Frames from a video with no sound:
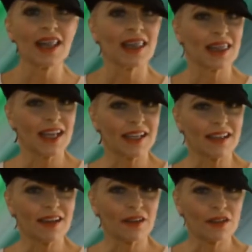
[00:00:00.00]
Lucky
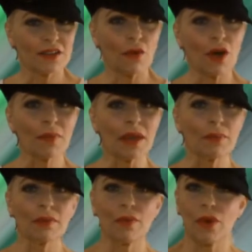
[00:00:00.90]
colors for
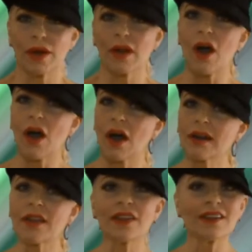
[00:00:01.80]
people born
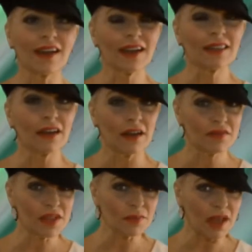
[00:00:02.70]
on the 9th
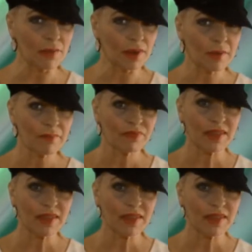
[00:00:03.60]
of September,